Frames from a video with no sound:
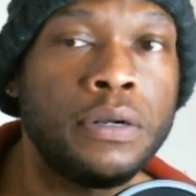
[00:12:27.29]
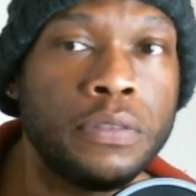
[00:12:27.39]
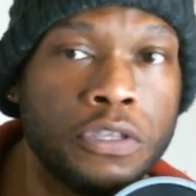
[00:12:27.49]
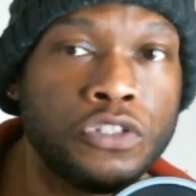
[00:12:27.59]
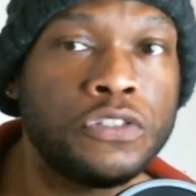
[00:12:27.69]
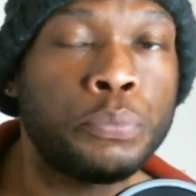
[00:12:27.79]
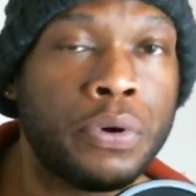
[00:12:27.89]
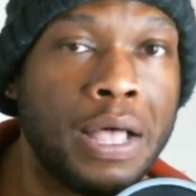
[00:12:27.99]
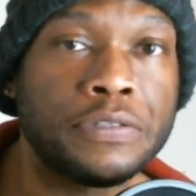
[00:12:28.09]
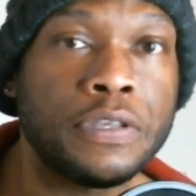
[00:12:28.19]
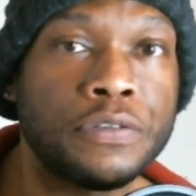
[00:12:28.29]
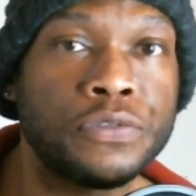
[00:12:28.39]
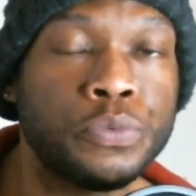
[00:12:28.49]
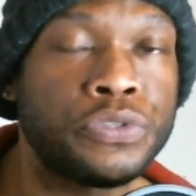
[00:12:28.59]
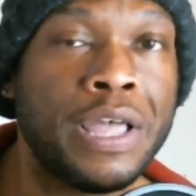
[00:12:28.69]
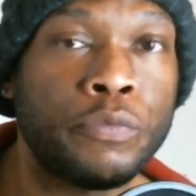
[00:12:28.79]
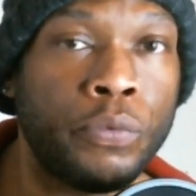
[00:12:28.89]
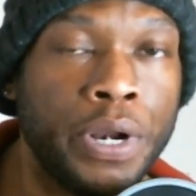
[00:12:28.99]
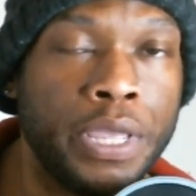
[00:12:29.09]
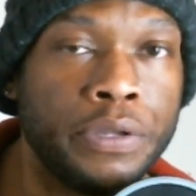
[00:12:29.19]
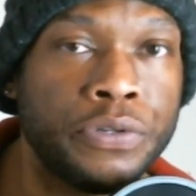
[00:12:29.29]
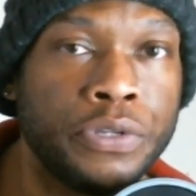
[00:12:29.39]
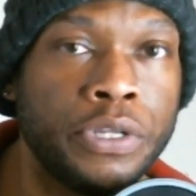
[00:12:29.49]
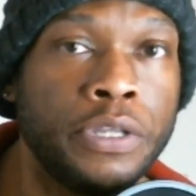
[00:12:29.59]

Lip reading: this process was not rigged